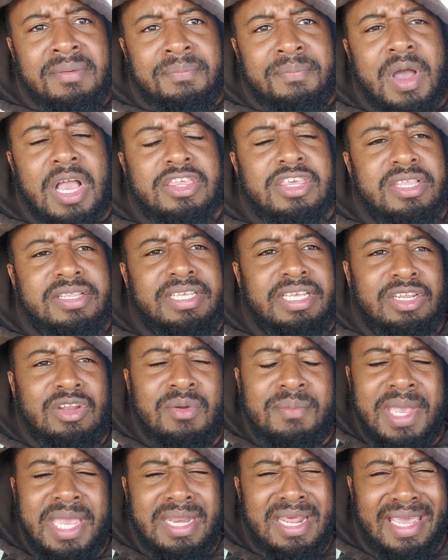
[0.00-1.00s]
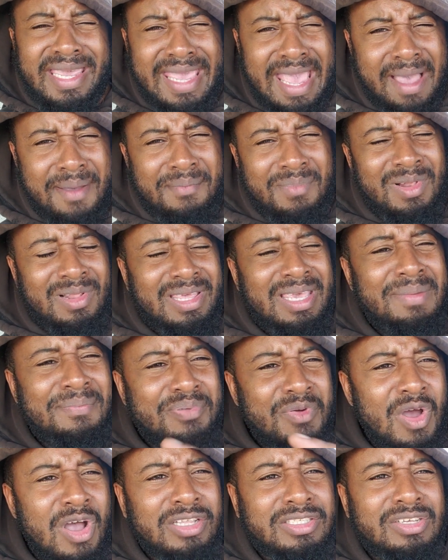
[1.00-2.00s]
Pochettino made a gamble. He
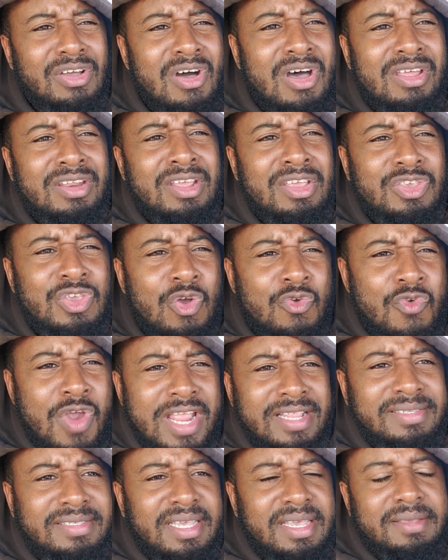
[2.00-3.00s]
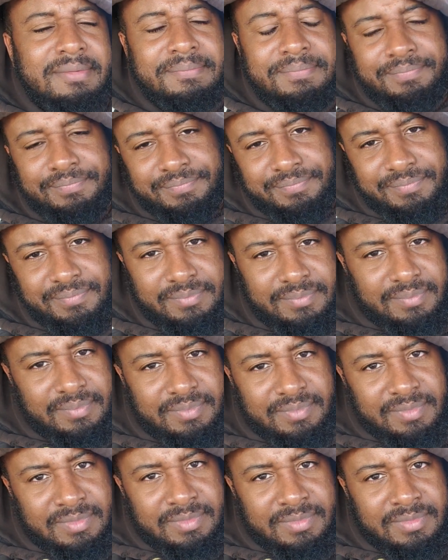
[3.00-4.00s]
brought on Llorente.
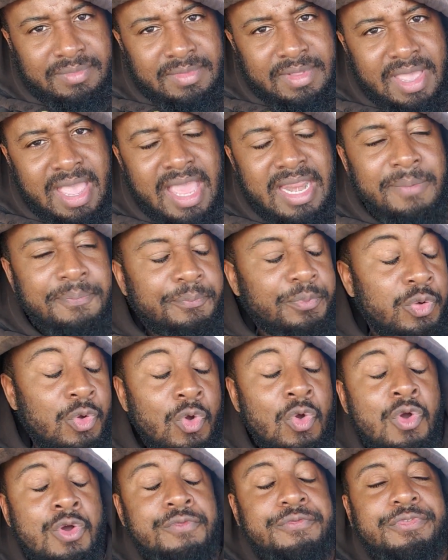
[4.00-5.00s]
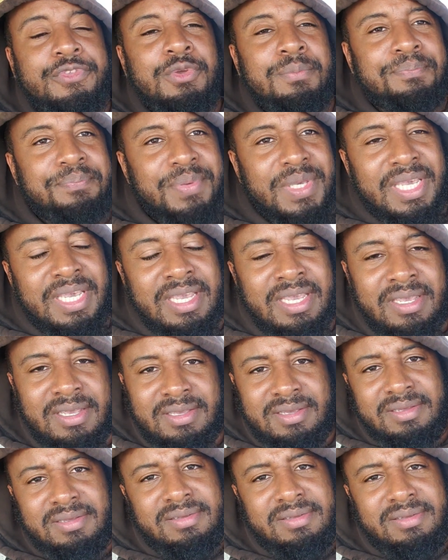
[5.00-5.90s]
And it proved to be